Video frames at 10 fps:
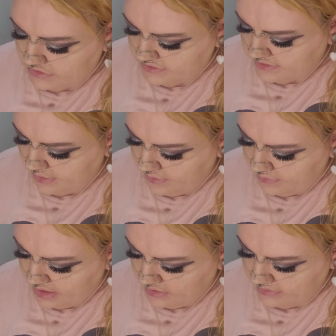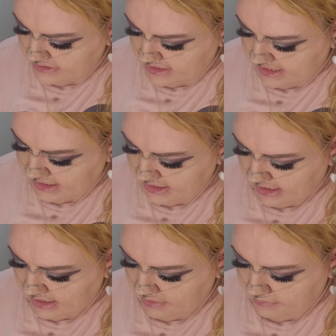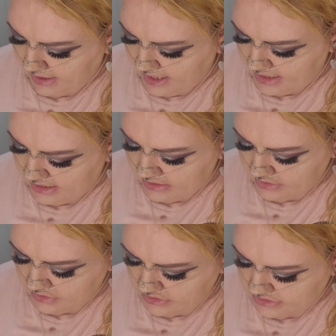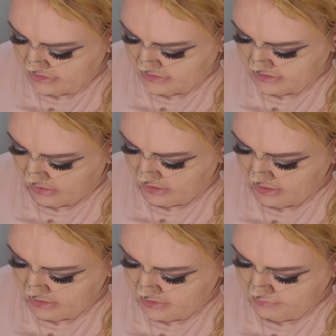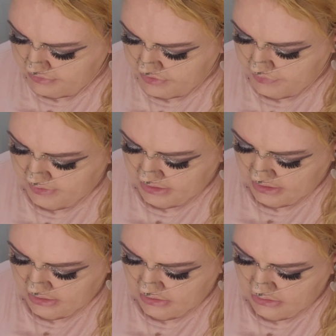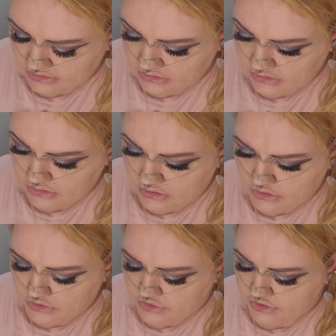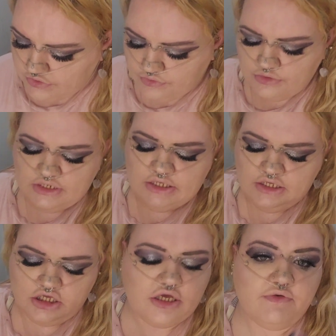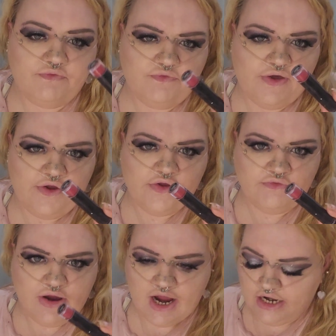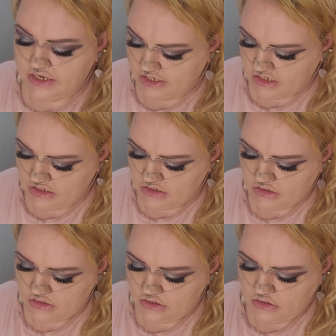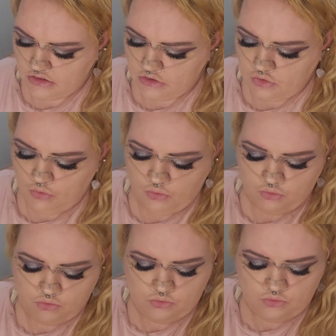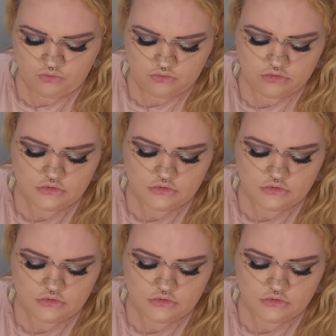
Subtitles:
so I was thinking about it and I couldn't decide between the Unique Very Red or